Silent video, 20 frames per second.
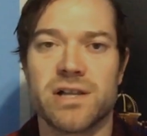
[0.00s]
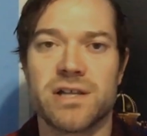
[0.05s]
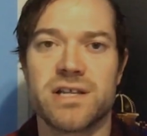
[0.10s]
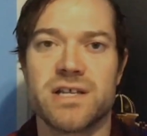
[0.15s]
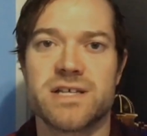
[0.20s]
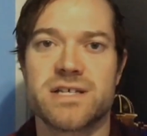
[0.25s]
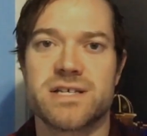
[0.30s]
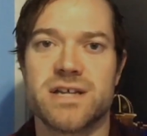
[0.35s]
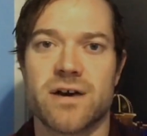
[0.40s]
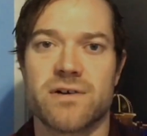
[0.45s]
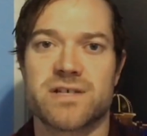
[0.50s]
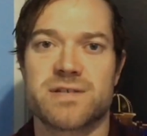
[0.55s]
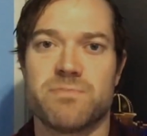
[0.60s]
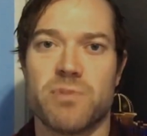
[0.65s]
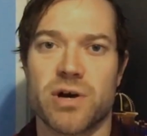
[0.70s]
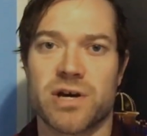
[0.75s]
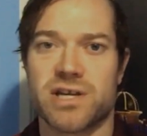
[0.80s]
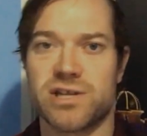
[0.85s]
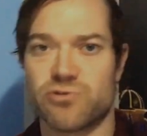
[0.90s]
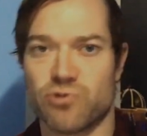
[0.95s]
Melody is now a
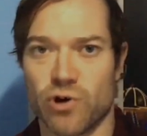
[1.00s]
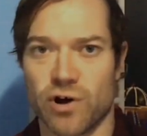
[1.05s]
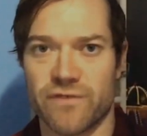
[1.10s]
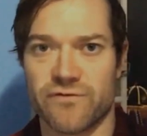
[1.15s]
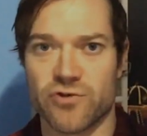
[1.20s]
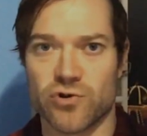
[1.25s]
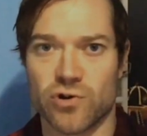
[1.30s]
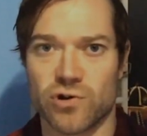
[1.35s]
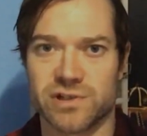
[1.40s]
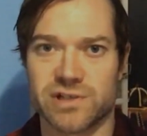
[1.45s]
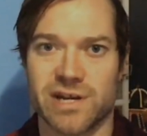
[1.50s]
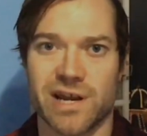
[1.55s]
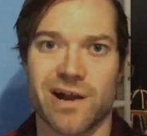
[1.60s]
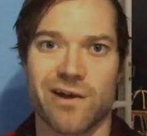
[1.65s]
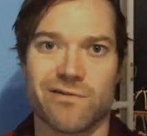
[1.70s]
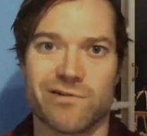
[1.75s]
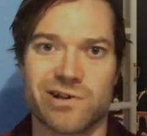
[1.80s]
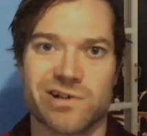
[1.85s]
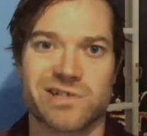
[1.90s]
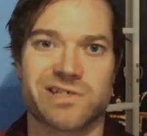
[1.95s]
spunky 12 year old, and
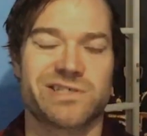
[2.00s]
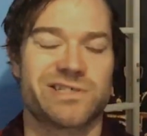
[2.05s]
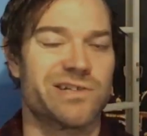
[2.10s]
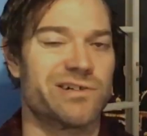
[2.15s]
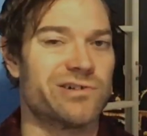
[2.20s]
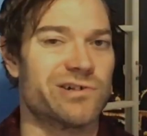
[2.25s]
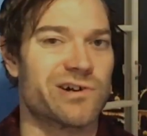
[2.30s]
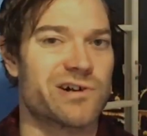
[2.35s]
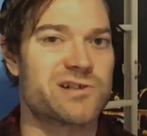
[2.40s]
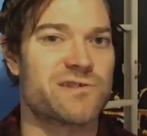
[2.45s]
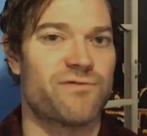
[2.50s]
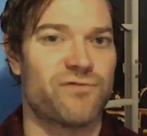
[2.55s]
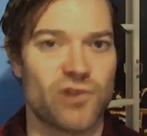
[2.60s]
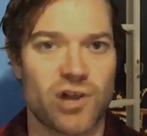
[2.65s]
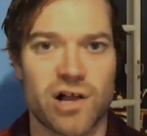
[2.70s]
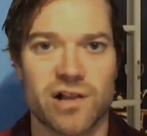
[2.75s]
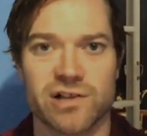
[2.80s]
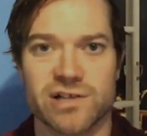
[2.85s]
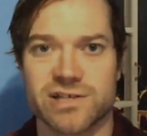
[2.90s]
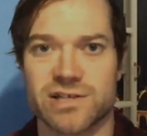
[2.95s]
Ariel still looks
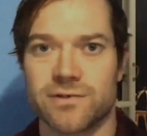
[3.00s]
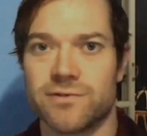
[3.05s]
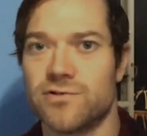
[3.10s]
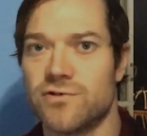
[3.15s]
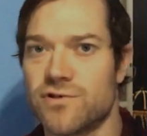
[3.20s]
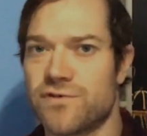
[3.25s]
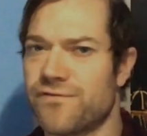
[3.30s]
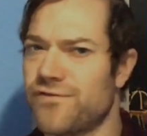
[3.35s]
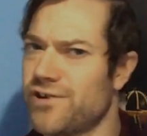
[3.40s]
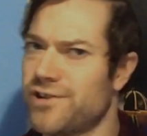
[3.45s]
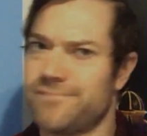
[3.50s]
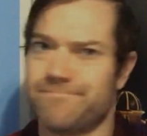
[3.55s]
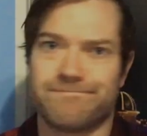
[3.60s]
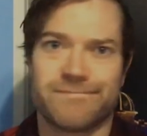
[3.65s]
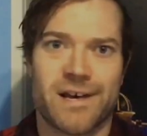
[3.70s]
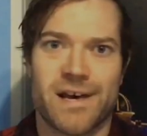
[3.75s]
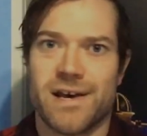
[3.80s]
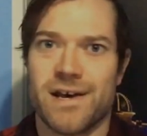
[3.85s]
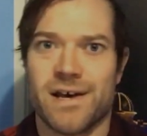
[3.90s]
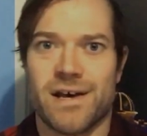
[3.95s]
flawless and
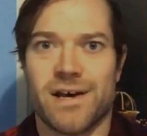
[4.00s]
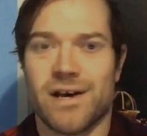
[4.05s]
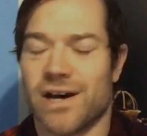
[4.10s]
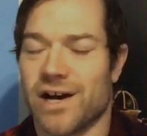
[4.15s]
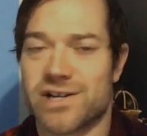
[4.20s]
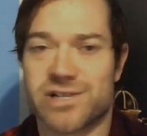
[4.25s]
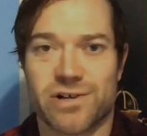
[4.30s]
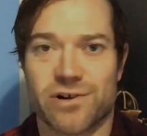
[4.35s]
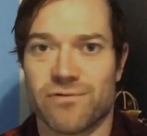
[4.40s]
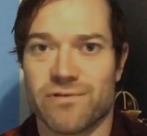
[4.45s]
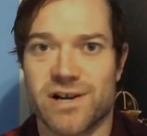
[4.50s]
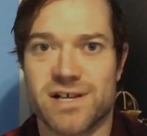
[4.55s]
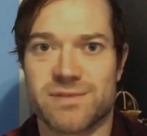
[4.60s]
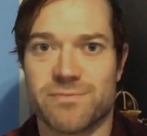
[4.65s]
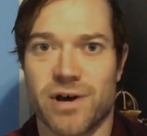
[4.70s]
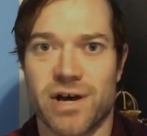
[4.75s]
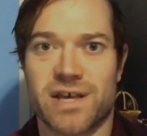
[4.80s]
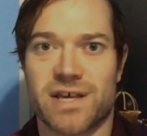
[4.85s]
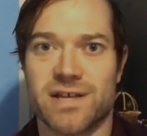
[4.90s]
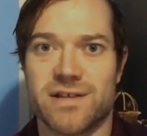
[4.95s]
youthful. I should have
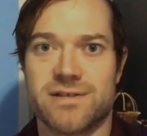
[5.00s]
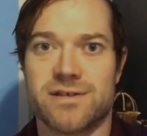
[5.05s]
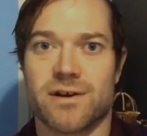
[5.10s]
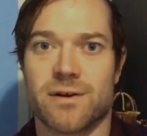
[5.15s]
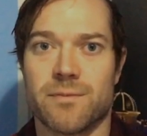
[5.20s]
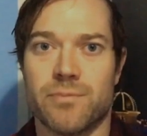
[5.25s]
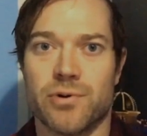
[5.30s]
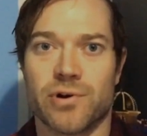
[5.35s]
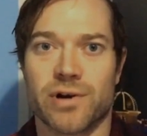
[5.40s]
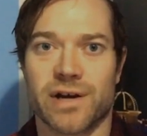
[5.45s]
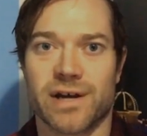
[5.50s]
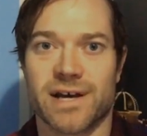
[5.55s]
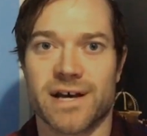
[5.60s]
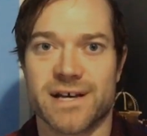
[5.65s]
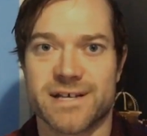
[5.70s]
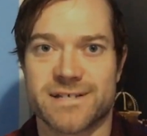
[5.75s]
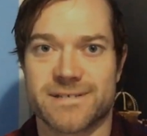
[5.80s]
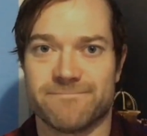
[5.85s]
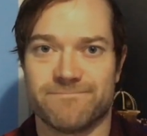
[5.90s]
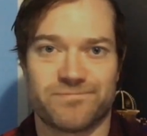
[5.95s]
raised my kids on a boat, I
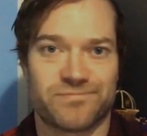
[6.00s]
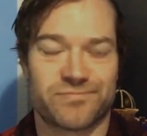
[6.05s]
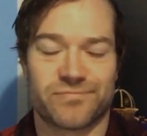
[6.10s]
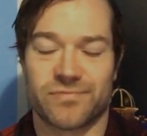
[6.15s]
guess.